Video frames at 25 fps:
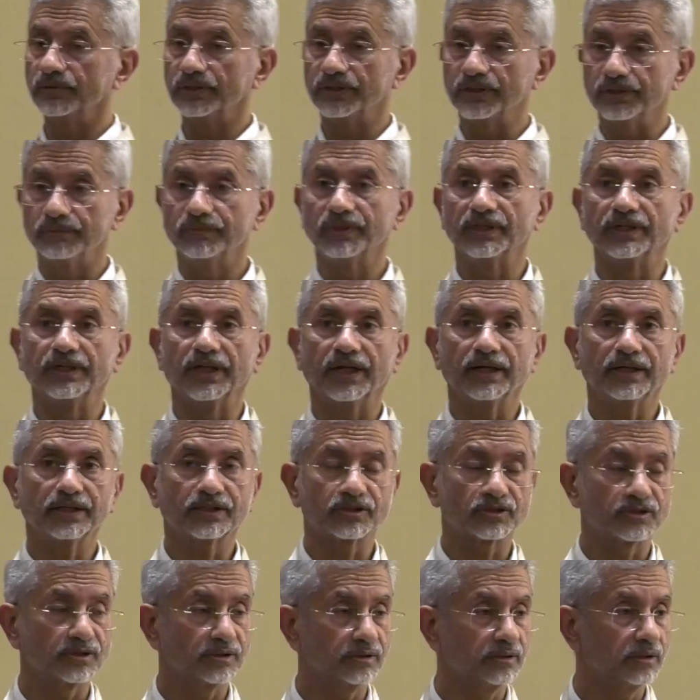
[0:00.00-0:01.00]
we give it
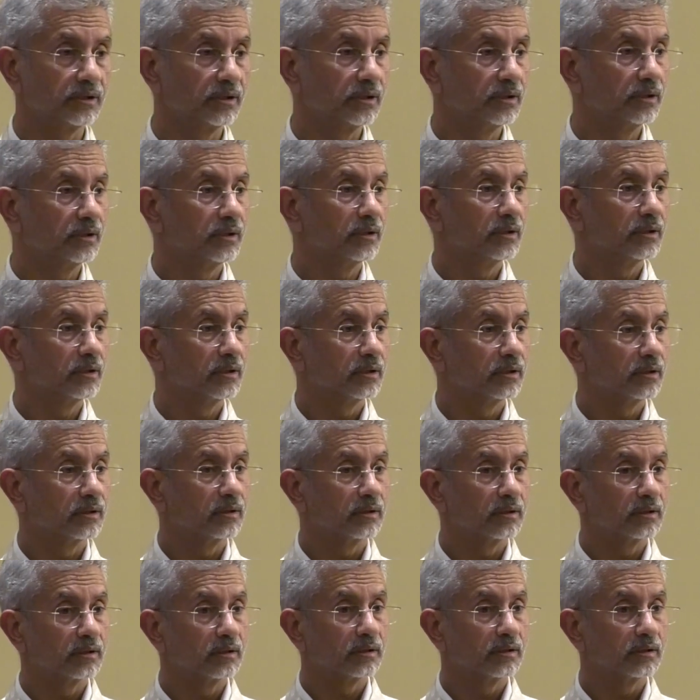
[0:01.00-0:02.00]
direction,
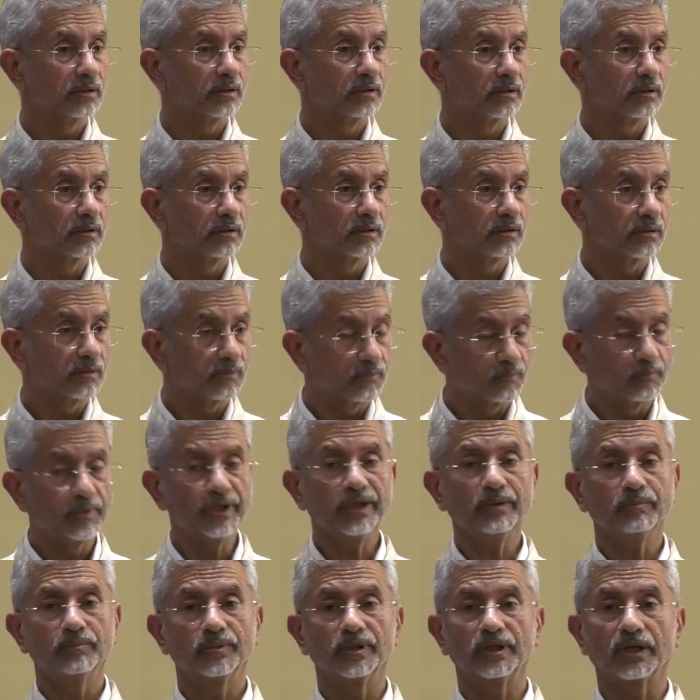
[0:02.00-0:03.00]

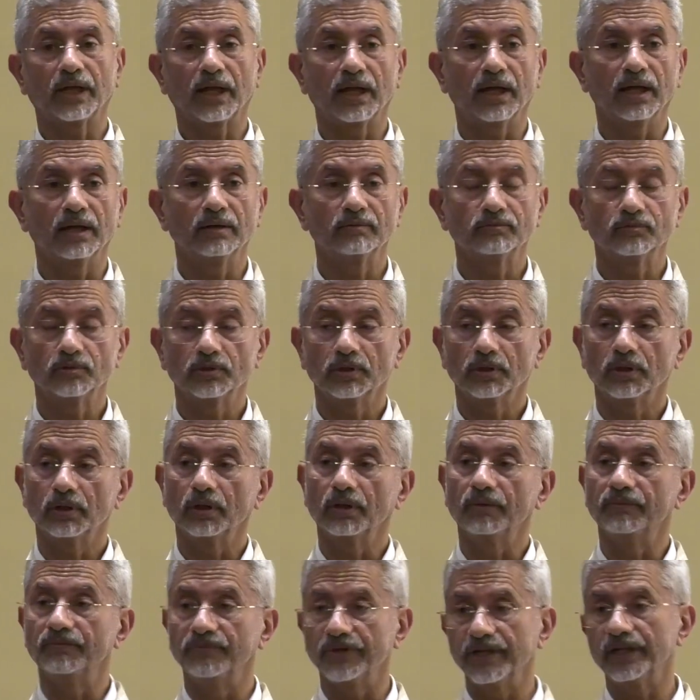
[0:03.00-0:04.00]
we will have
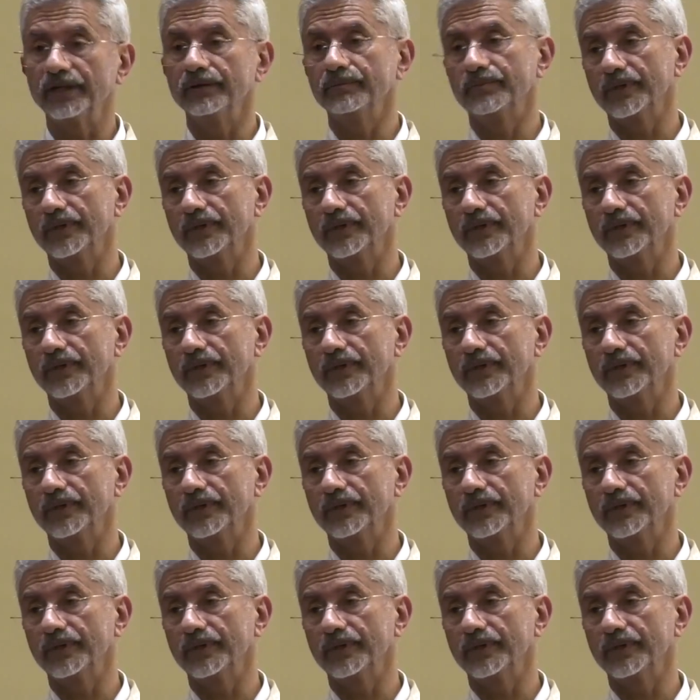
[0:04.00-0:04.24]
a very,